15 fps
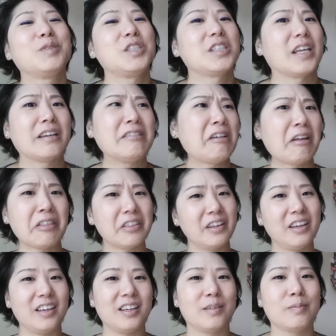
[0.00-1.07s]
She's like,
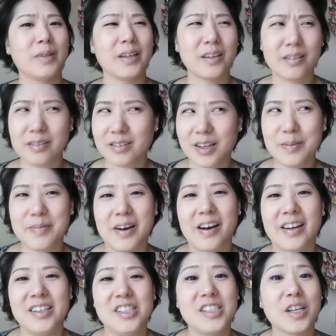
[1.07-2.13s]
nothing. I'm like, come
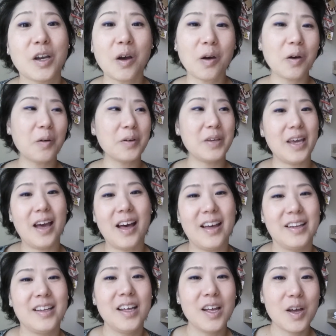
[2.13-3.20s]
on. She's like, oh
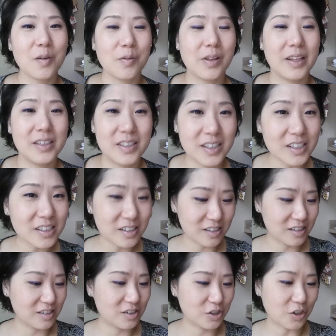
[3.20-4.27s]
yeah, well, I did
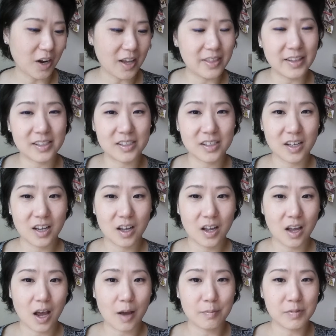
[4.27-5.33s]
try this.
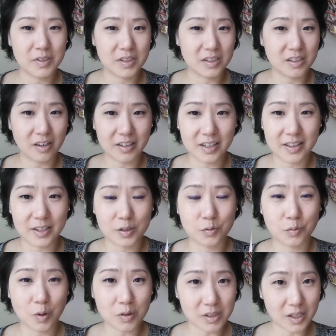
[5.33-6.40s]
Started
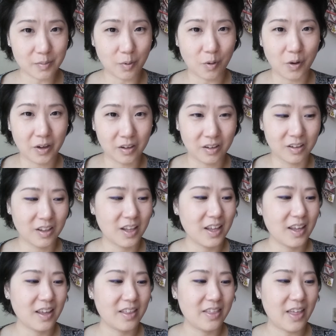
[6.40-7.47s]
this rosehip oil
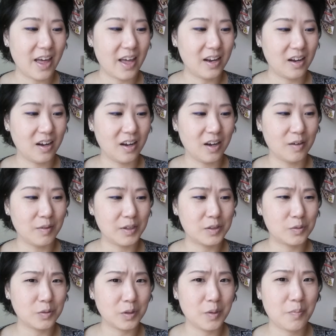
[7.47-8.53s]
that
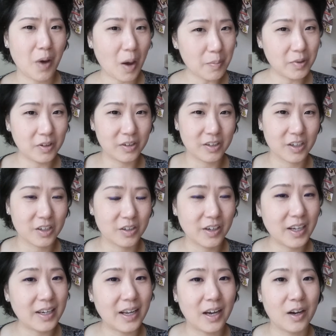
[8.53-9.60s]
is really popular in
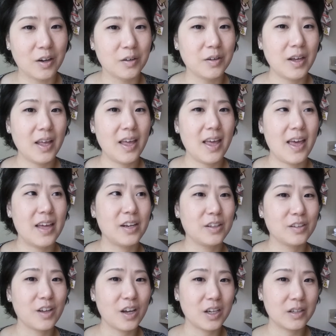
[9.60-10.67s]
Korea now, and
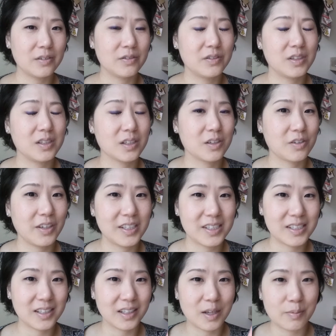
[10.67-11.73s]
a lot of
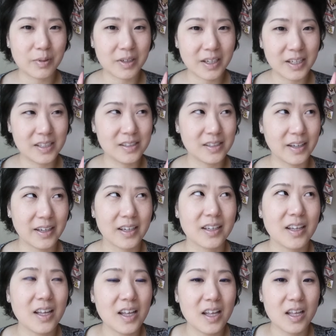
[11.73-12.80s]
Korean celebrities
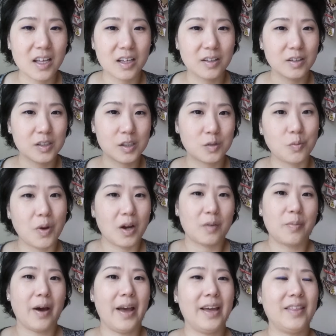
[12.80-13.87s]
like
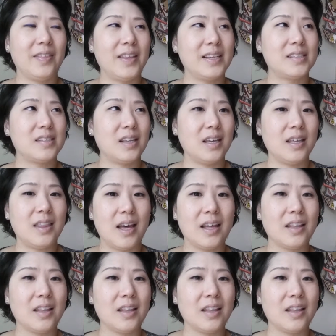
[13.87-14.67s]
swear by it, and they say